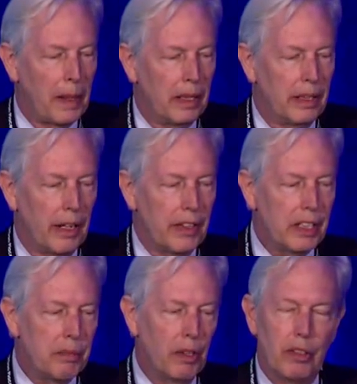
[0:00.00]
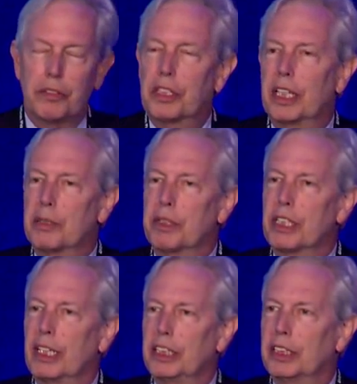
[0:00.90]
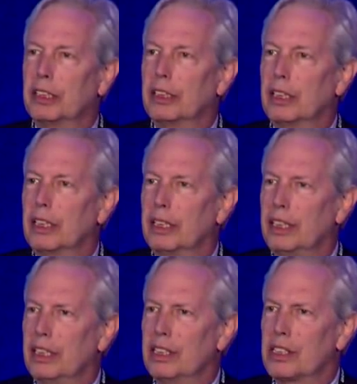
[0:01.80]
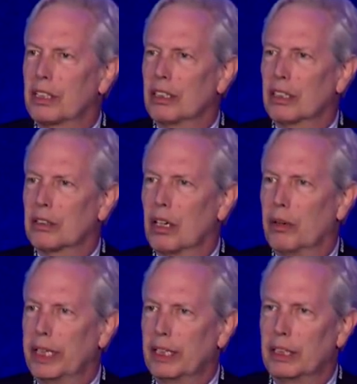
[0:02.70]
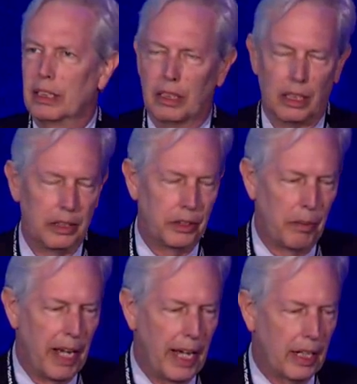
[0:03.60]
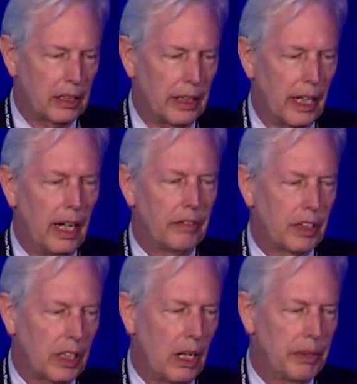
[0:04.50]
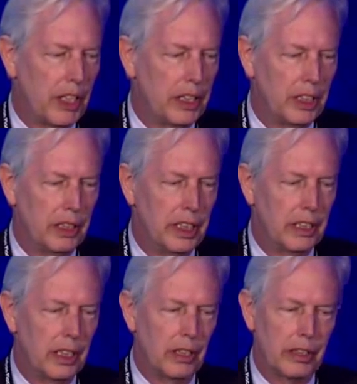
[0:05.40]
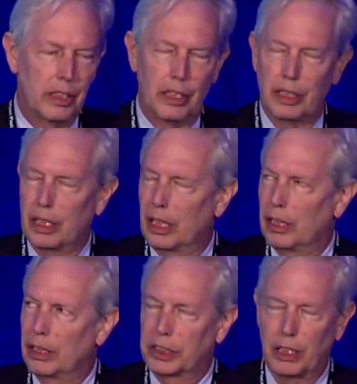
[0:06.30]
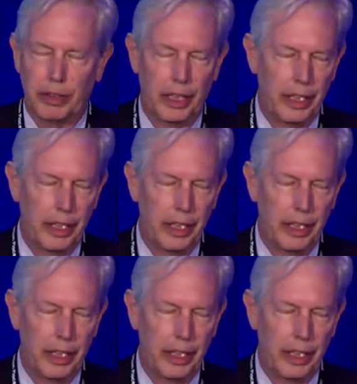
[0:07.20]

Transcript: Now, this mode of transportation is growing uh, dramatically. I have commutation details that uh, I'll show in the